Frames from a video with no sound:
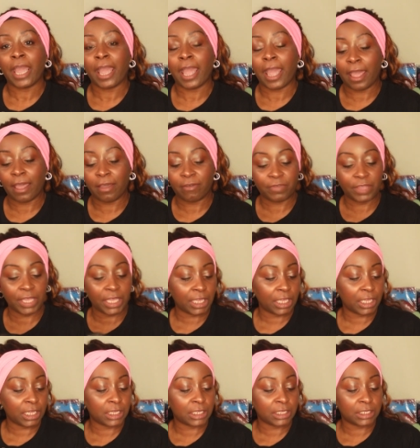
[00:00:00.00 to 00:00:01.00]
have
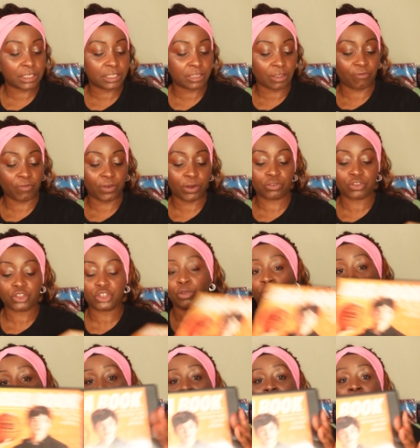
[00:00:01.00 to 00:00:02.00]
is, first
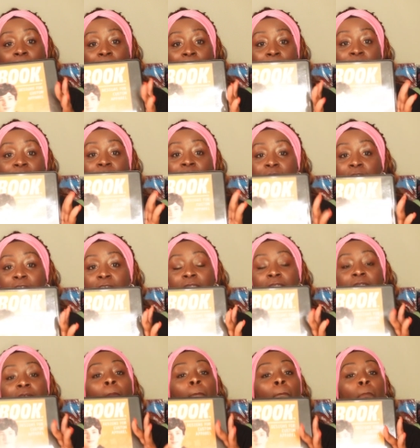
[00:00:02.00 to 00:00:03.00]
we have
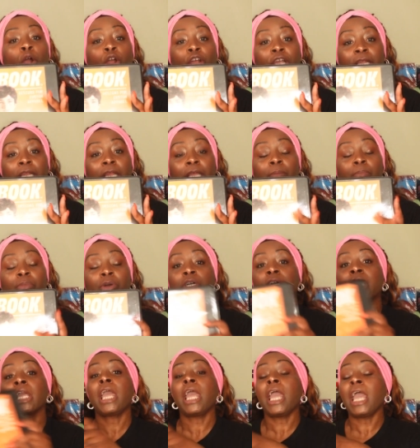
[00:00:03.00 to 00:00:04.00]
this marketing
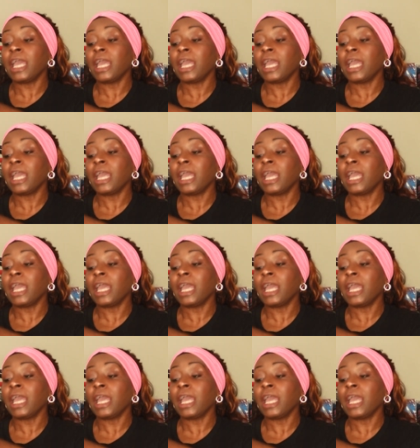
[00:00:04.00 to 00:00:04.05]
book.